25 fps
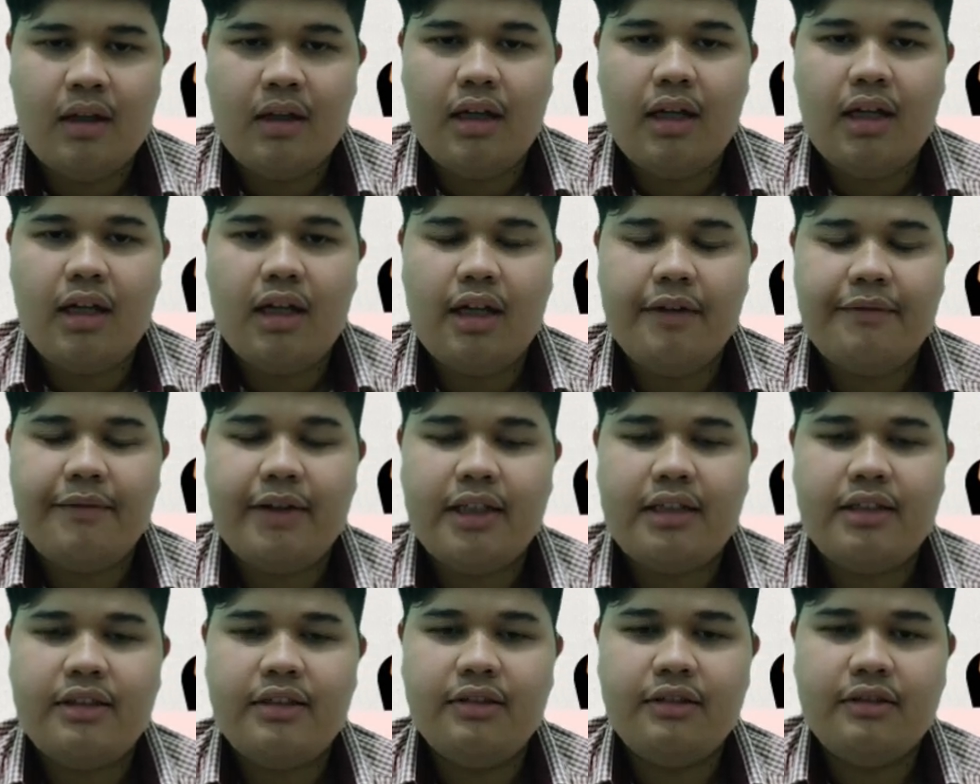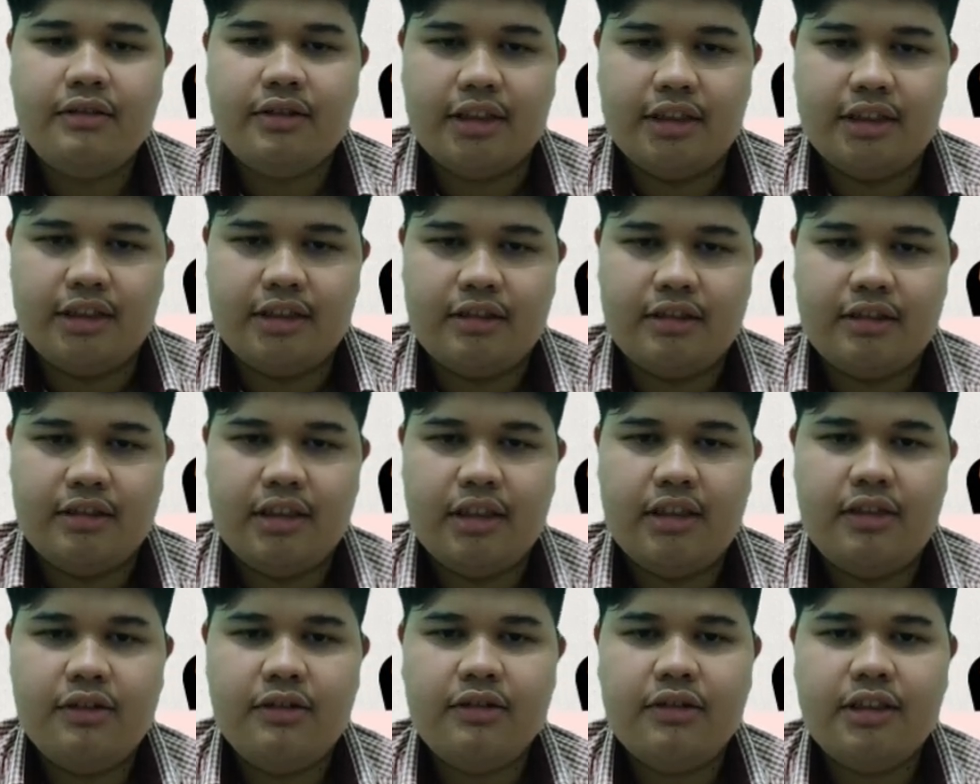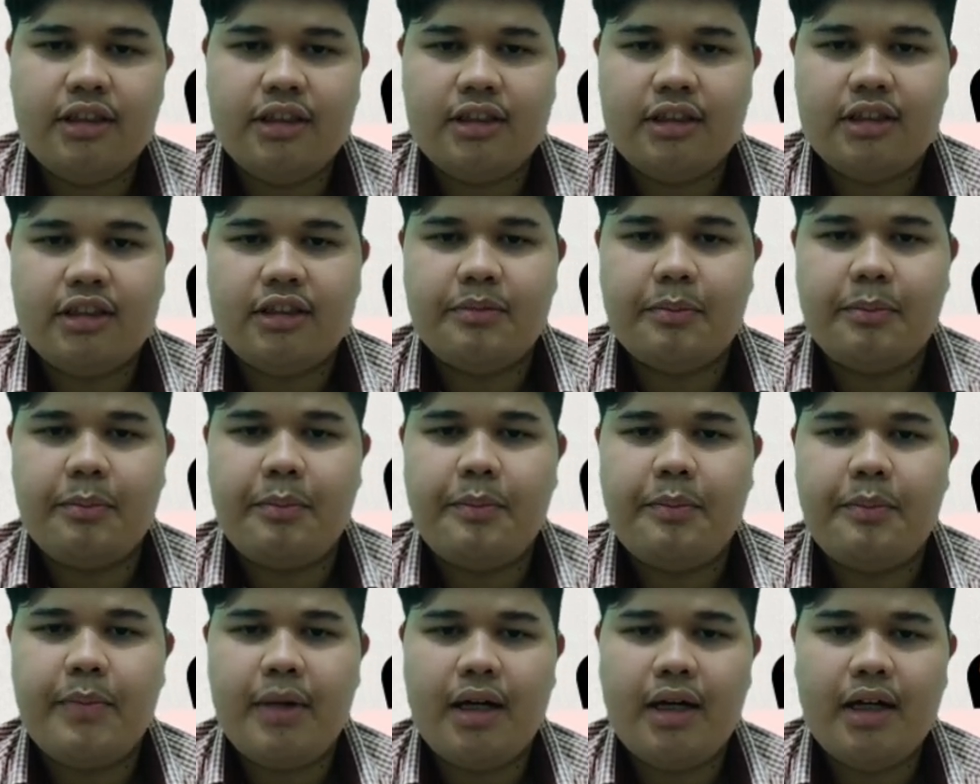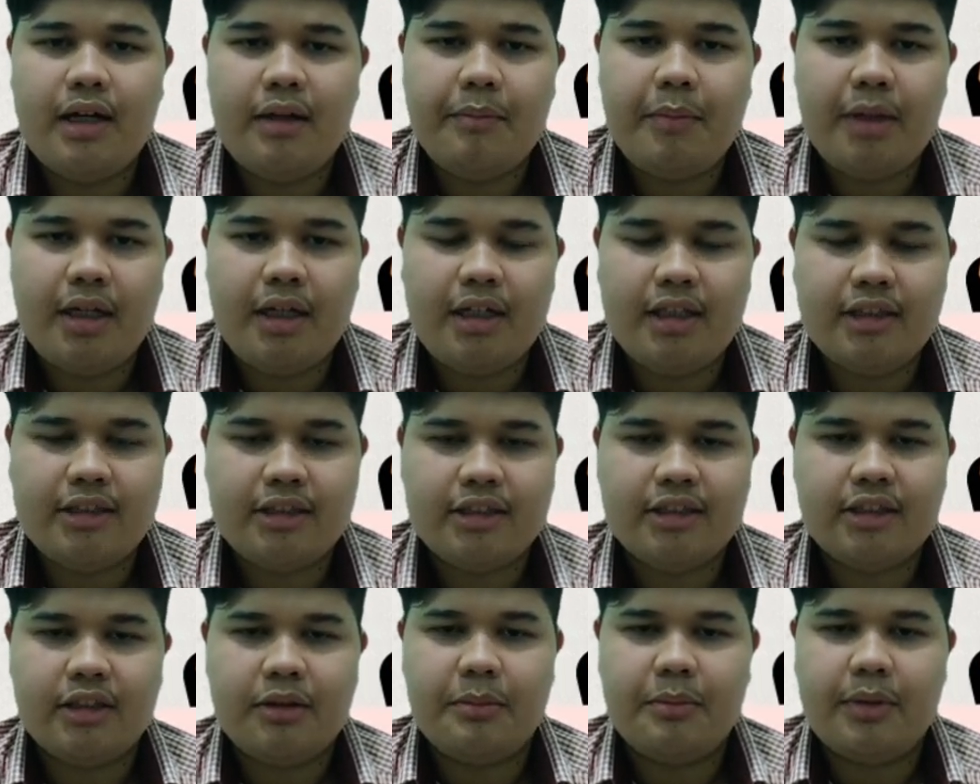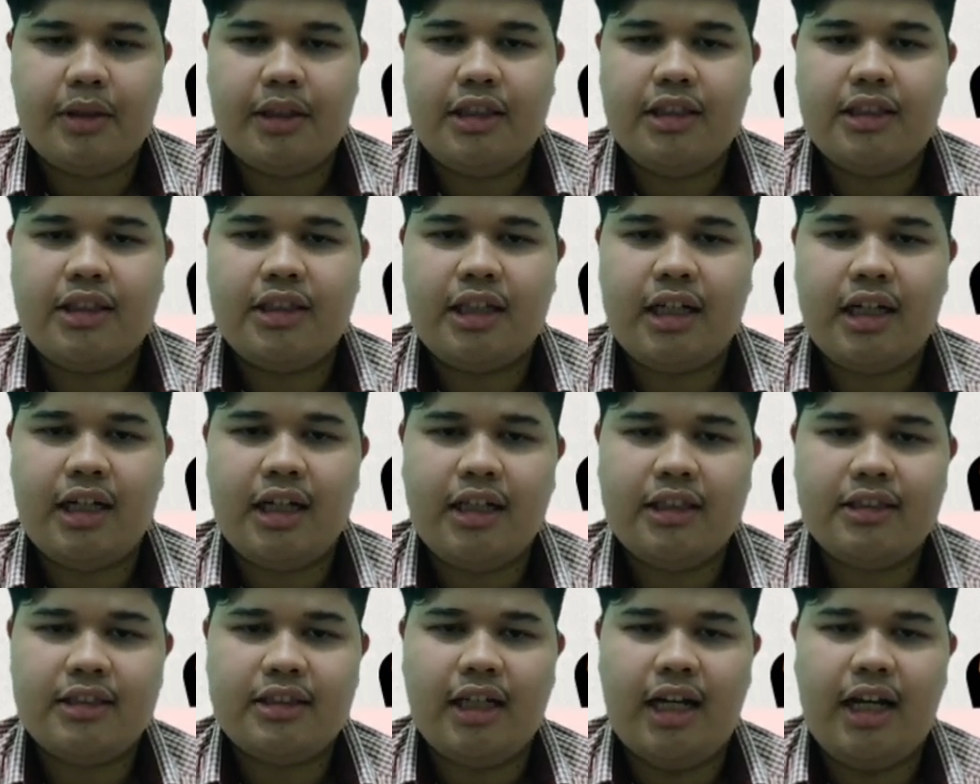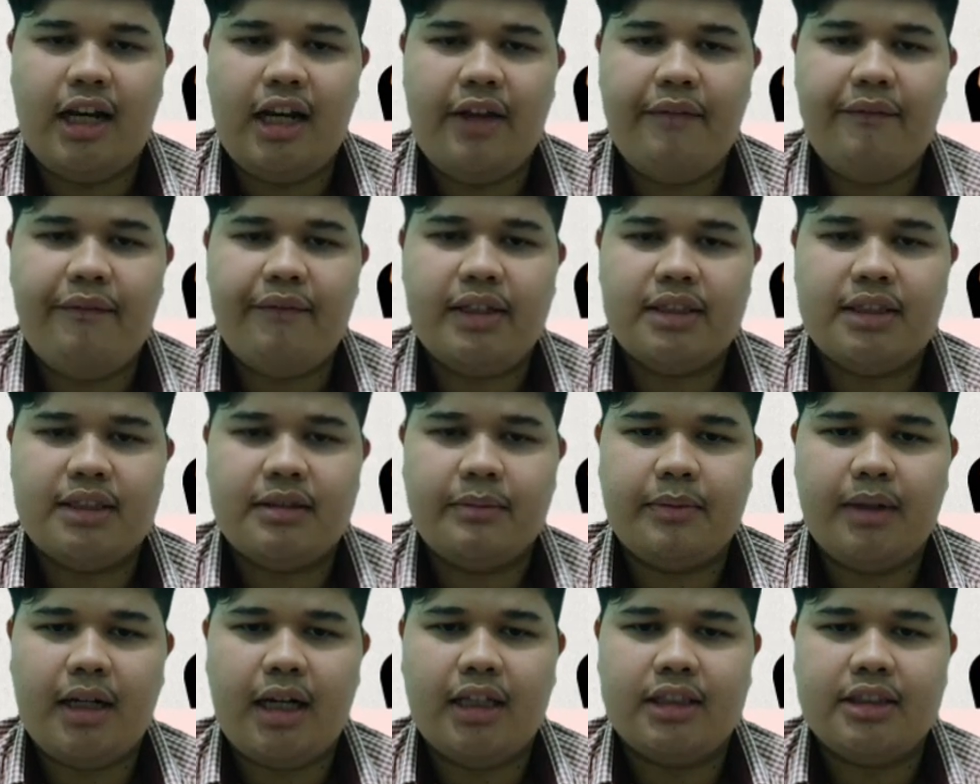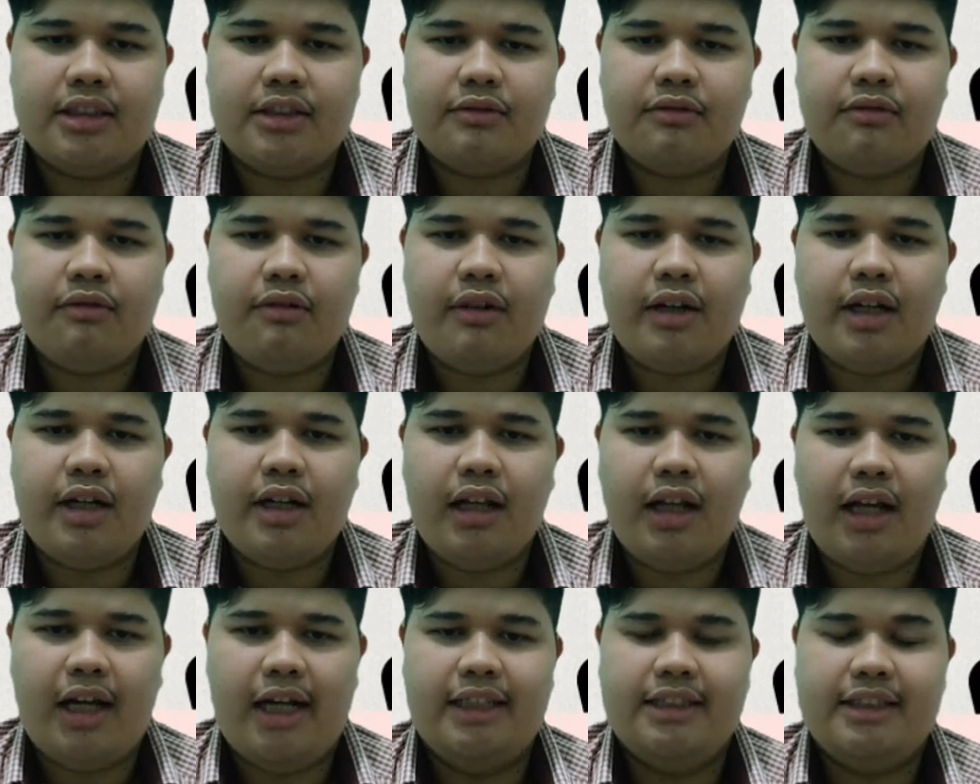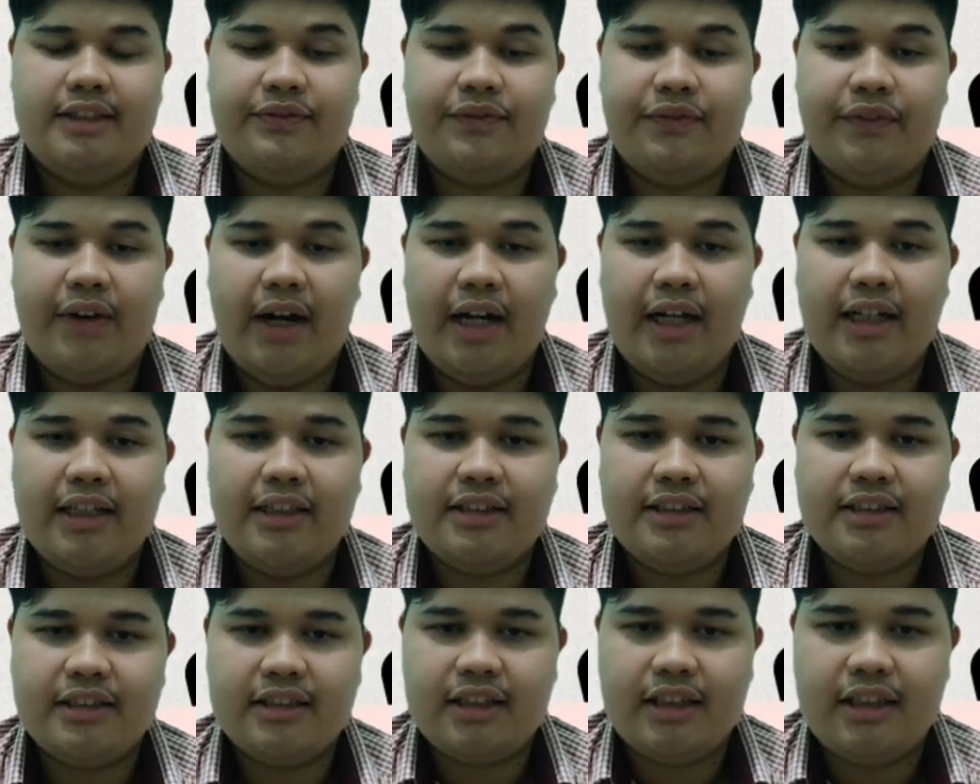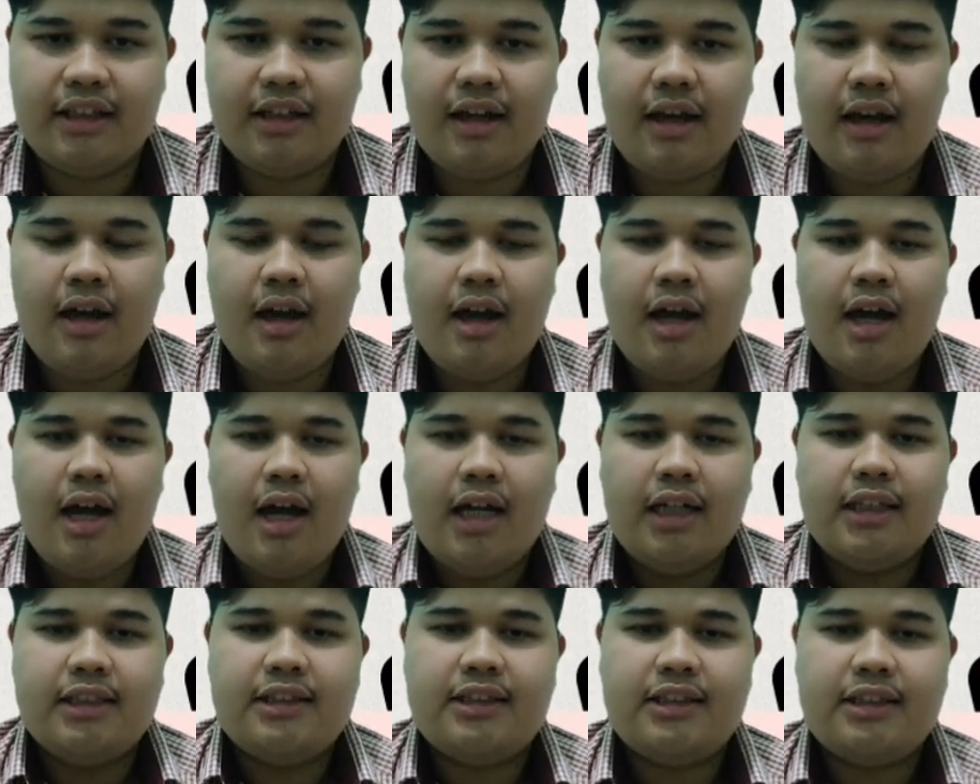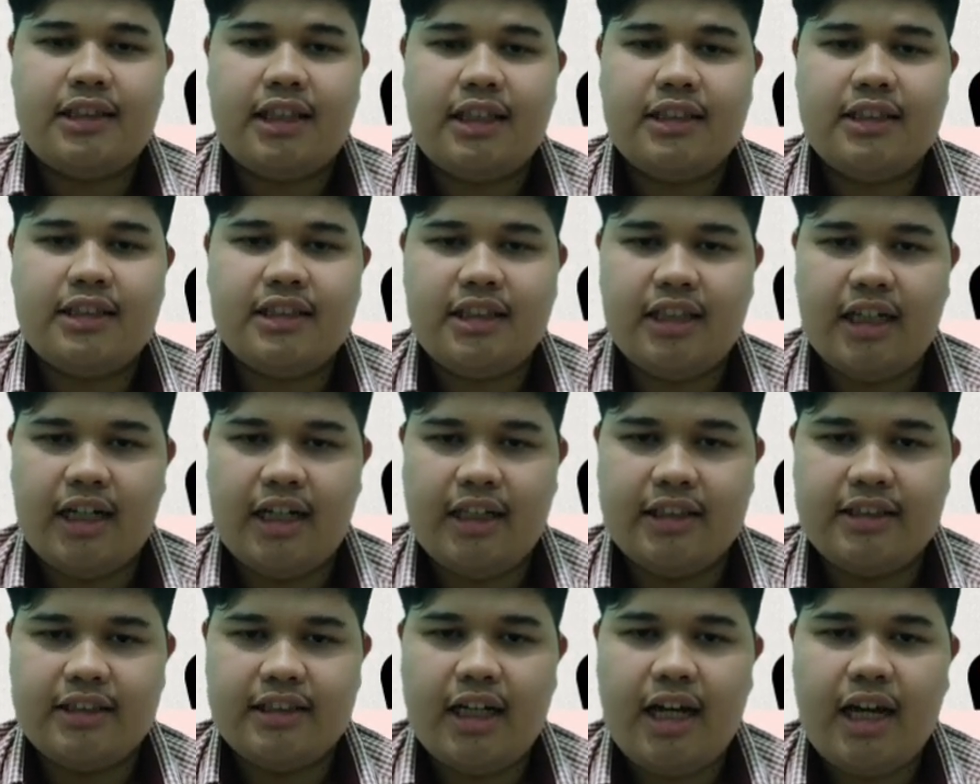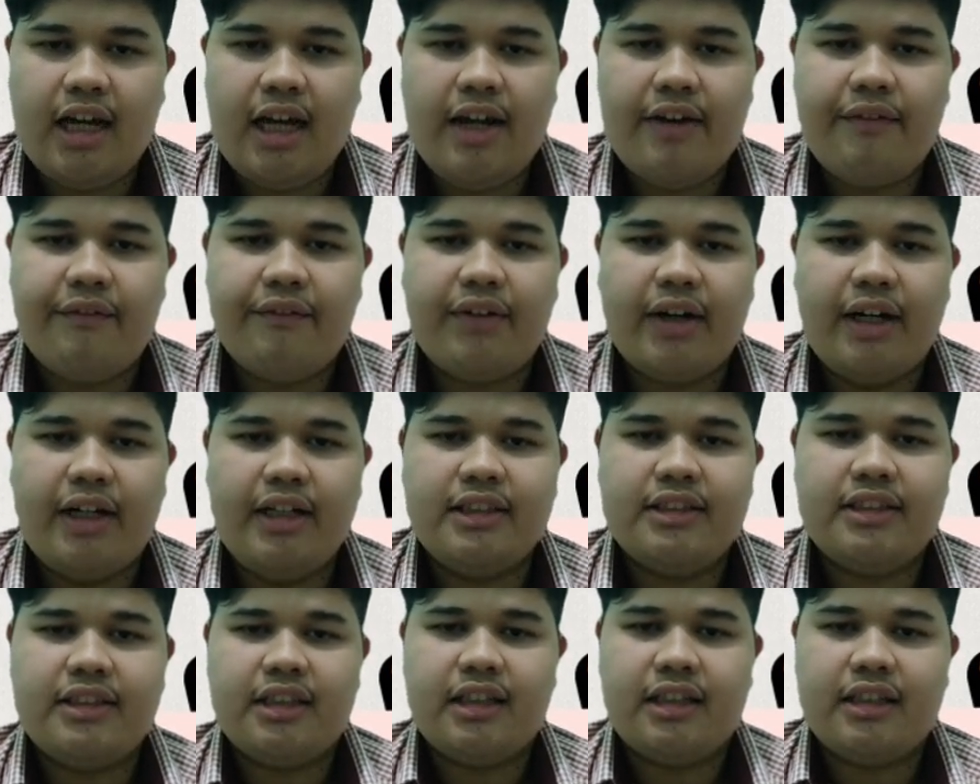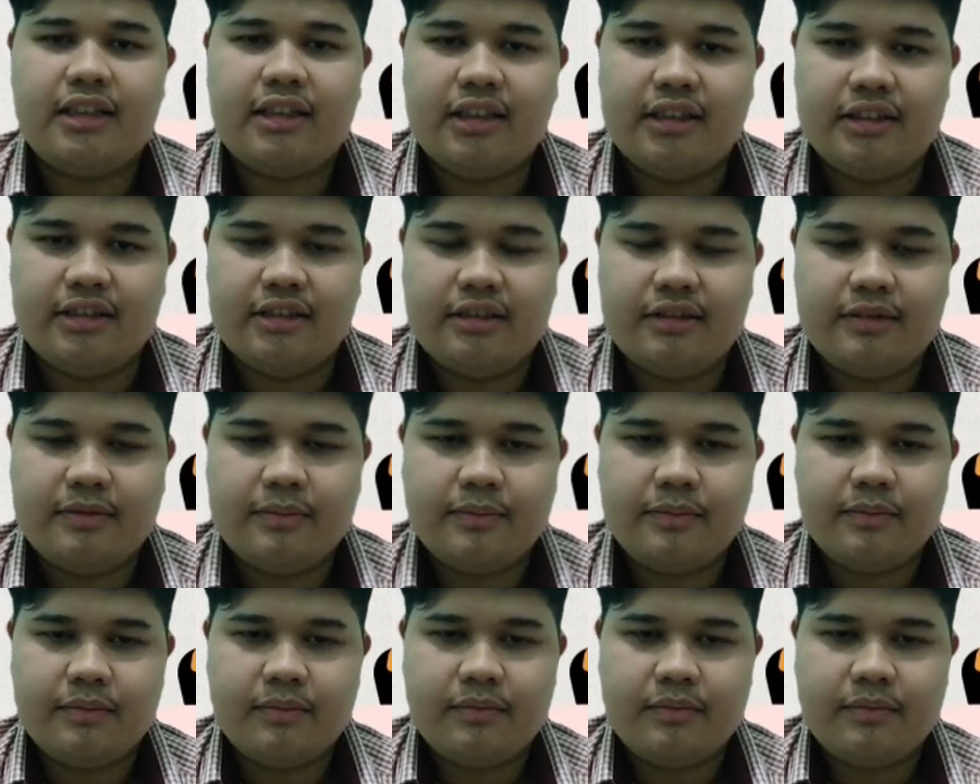It has duties. The duties is manage company cash and investment as well as financing, strategize, and financial risk.